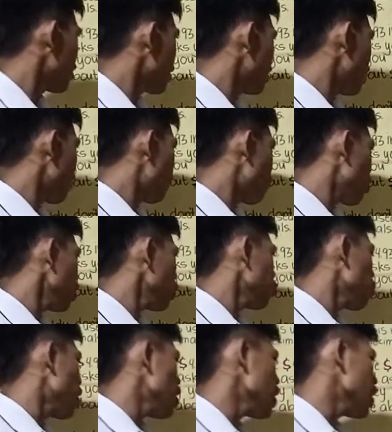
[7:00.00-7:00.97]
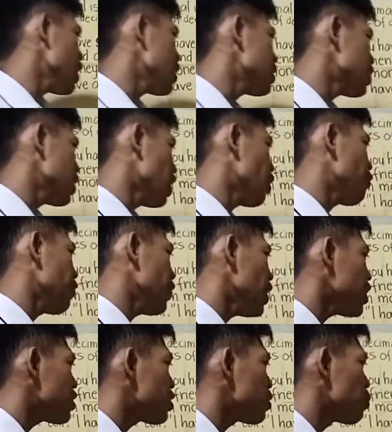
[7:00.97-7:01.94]
The fourth one is if
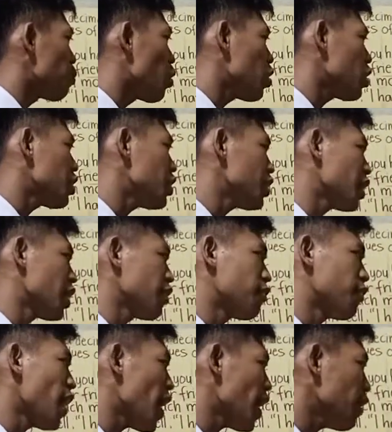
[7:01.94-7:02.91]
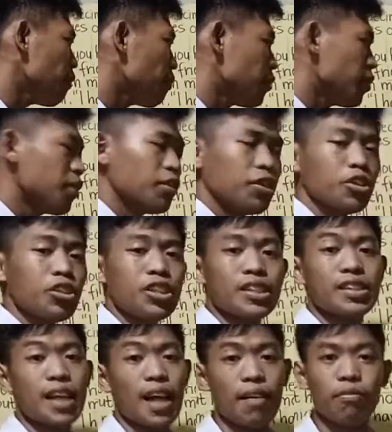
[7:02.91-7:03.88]
it's smaller than 5, you
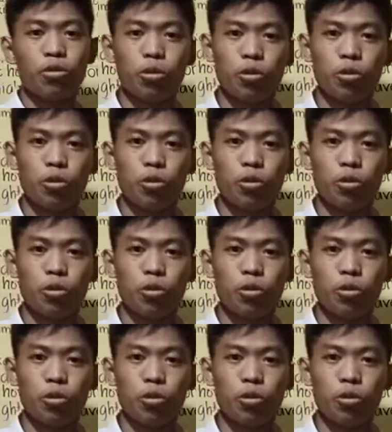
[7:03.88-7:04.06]
just have to